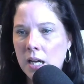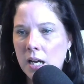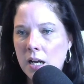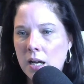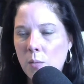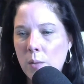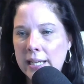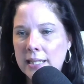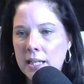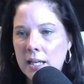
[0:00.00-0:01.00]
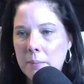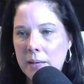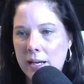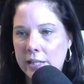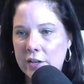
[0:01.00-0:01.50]
Uh, Wayne
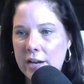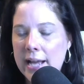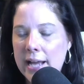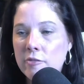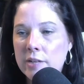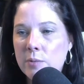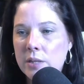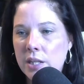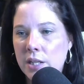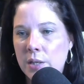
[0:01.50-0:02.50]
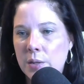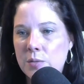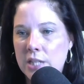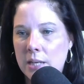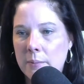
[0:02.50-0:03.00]
Potter, I agree with you,
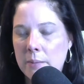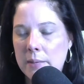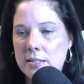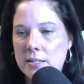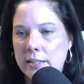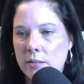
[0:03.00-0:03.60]
Jamie, about Sonny